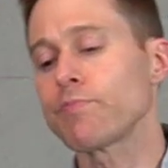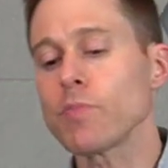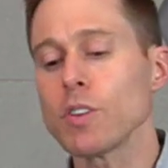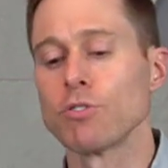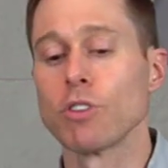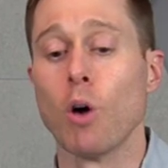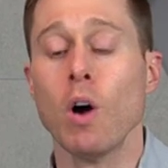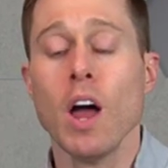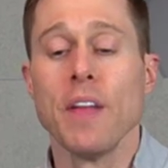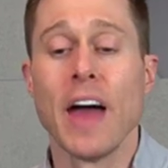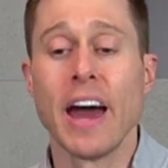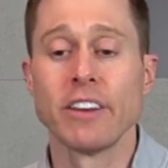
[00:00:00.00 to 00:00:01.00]
So
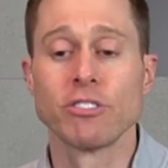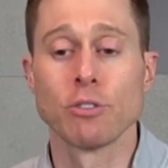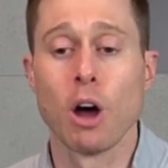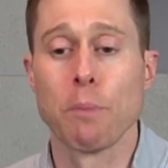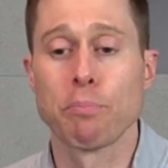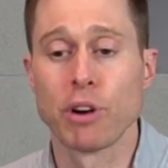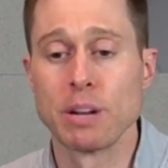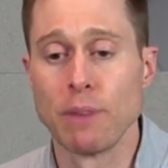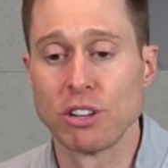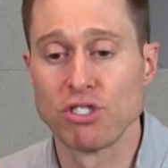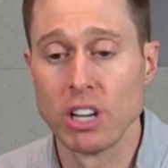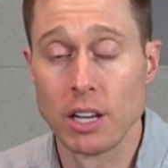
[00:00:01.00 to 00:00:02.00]
that is uh, pretty
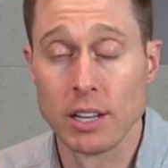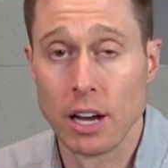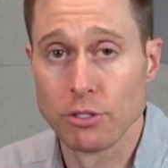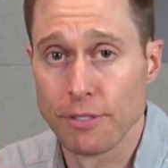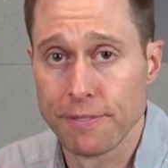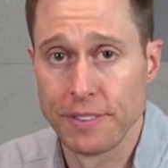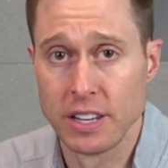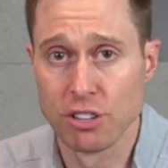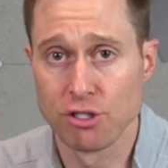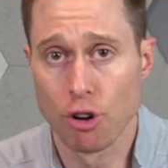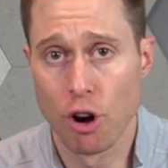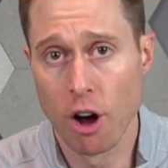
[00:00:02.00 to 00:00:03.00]
much it. Now to
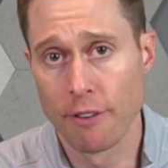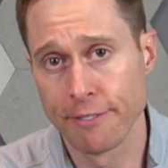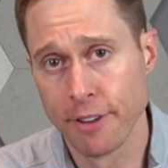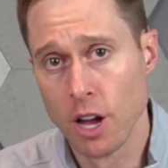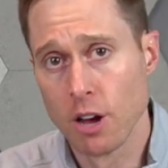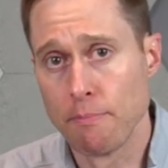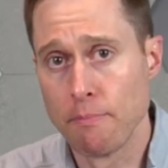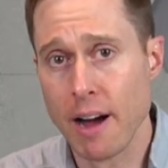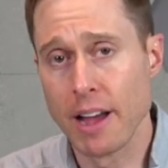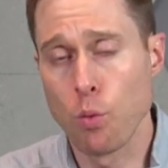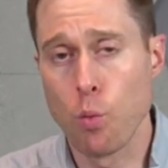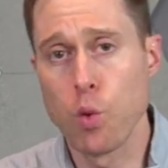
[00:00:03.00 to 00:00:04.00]
finish off
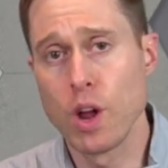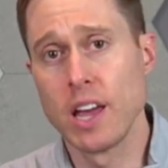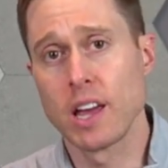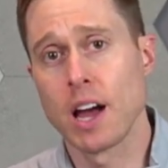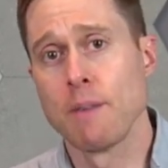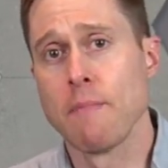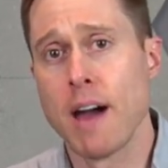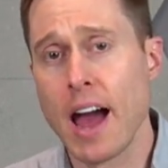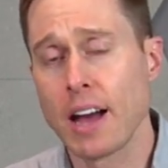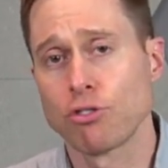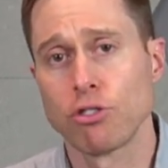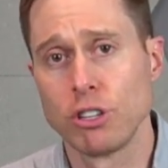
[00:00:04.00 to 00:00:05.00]
my week, I'm
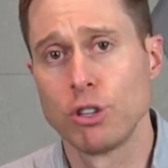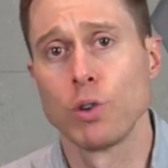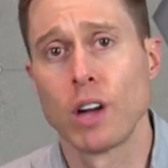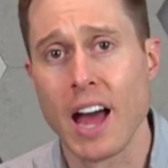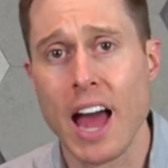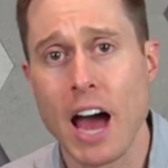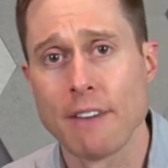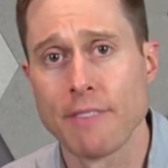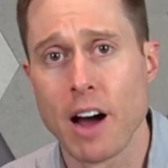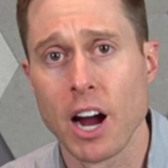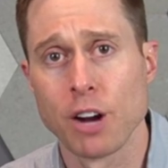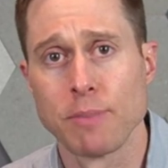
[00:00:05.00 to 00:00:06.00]
actually doing a half
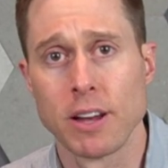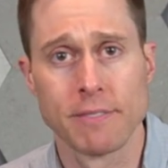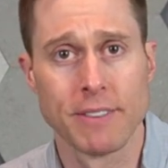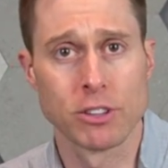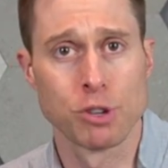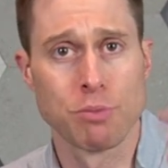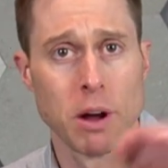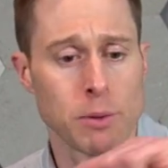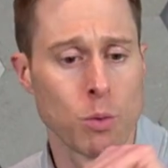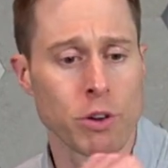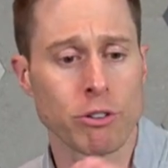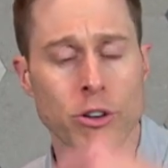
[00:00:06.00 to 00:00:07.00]
Ironman. In fact, you're probably
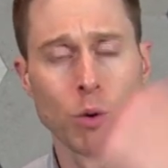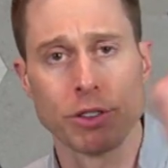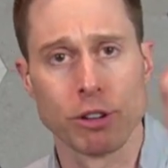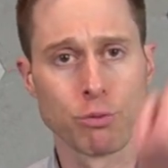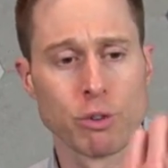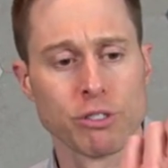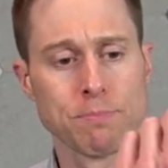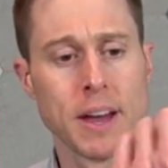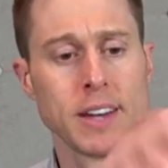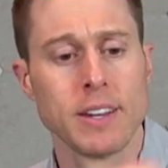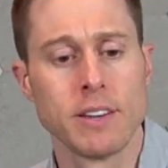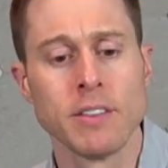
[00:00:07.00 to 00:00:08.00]
wondering what this
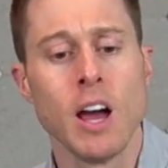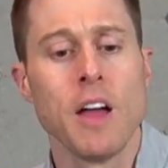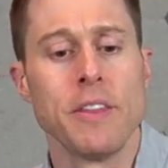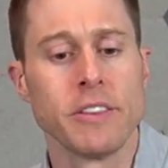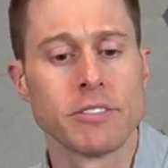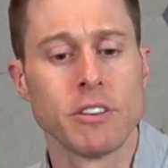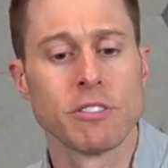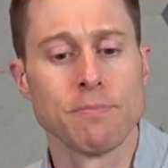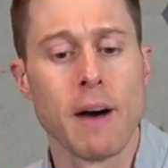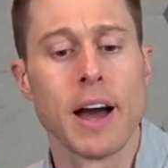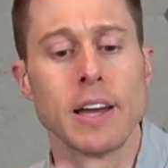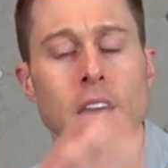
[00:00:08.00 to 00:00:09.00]
wristband is. This is
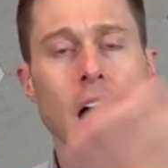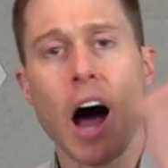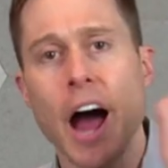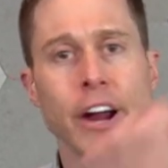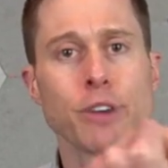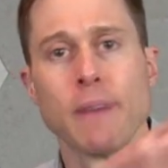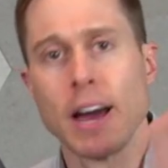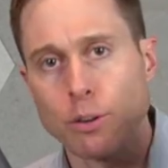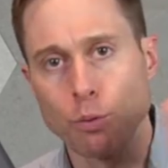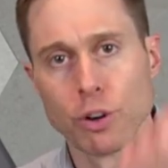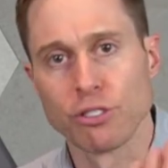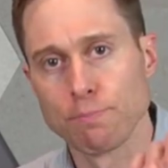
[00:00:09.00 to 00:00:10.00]
my Ironman
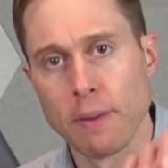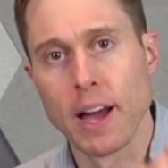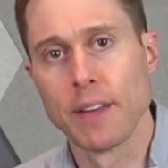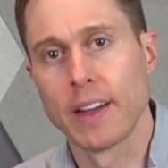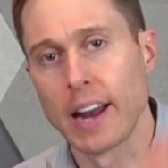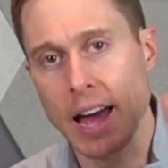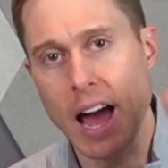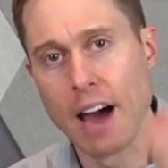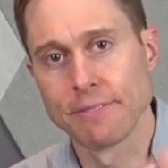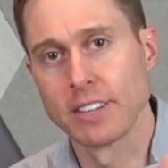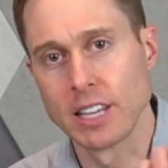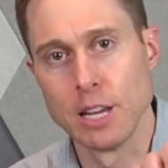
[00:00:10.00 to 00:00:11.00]
wristband that I have
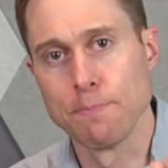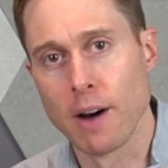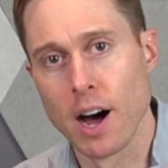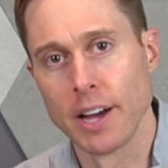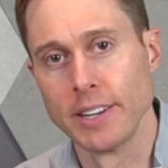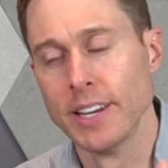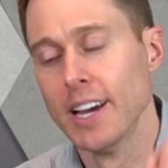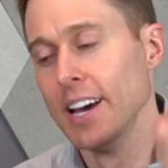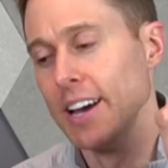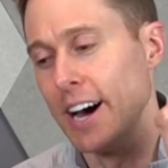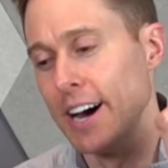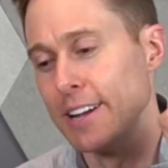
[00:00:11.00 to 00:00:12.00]
to keep on
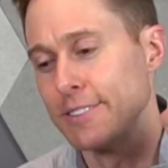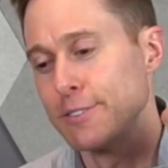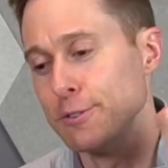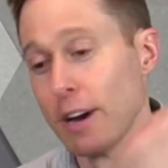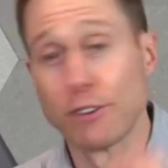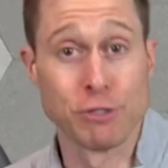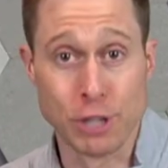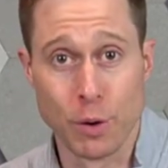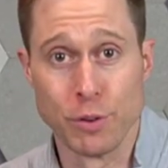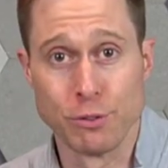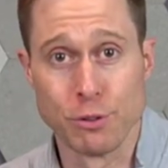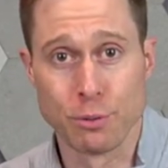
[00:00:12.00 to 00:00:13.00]
uh, to actually go
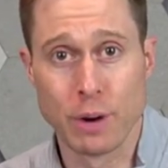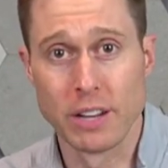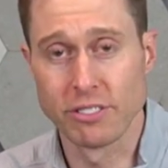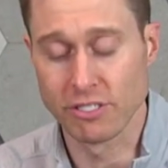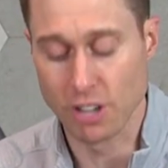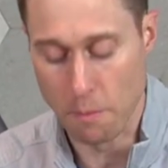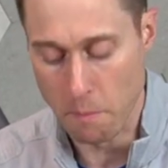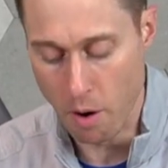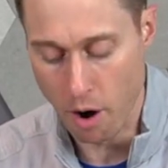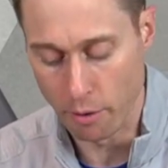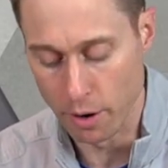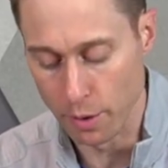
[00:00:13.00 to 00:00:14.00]
and do the race
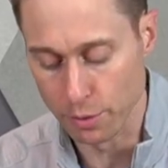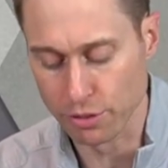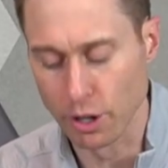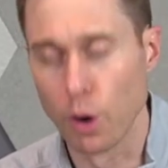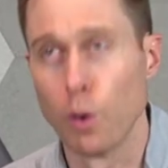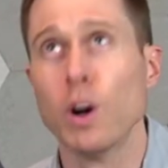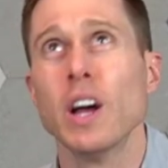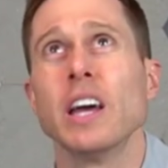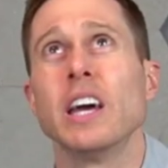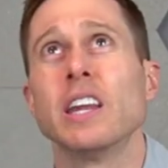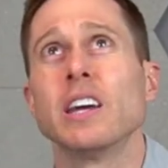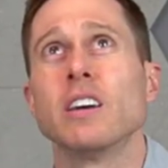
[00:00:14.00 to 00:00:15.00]
tomorrow. So
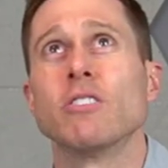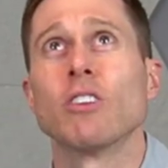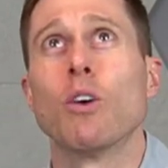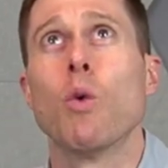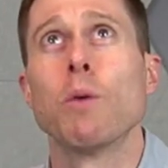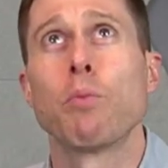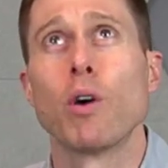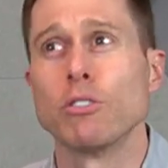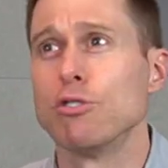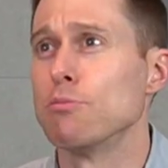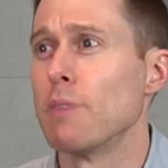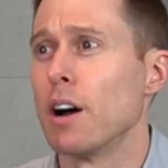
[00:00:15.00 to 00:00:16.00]
it is a
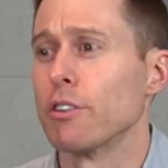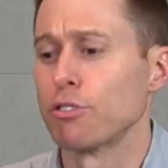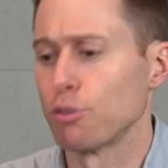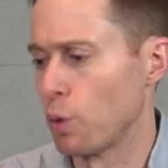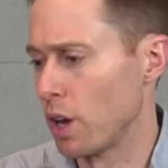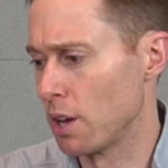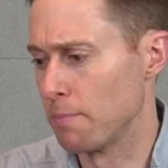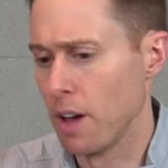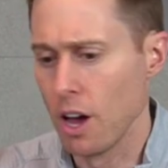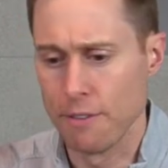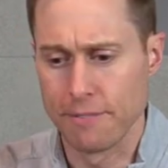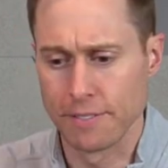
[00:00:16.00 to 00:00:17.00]
1.2 mile swim,
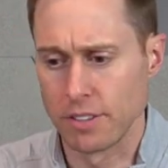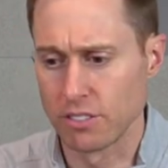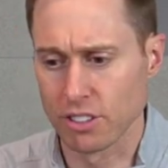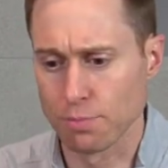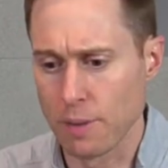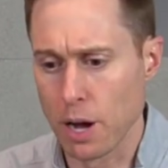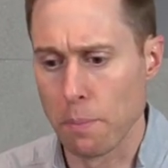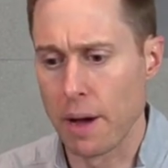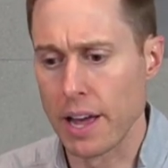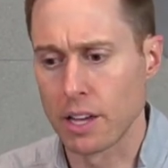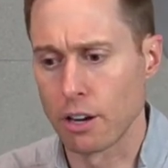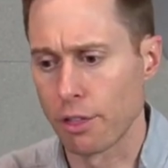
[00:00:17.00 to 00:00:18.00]
a 56 mile
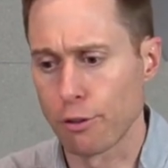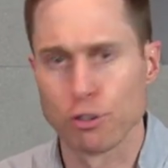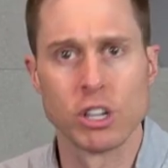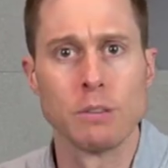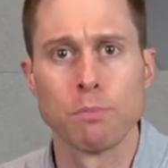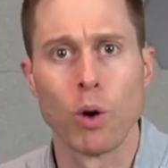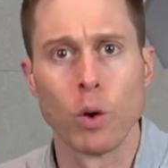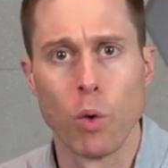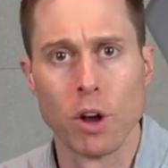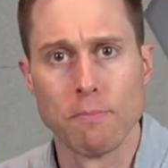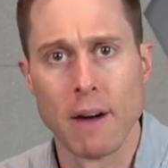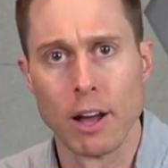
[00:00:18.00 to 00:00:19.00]
bike, and a
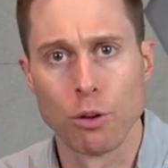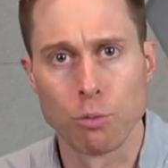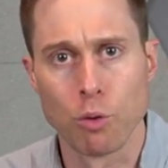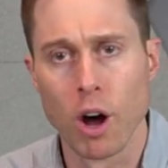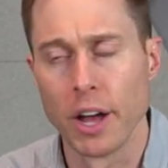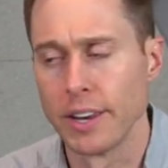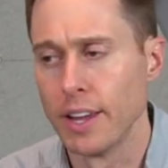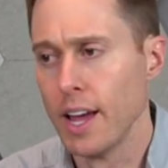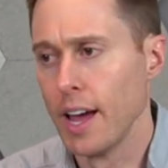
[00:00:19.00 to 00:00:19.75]
13.1 mile run.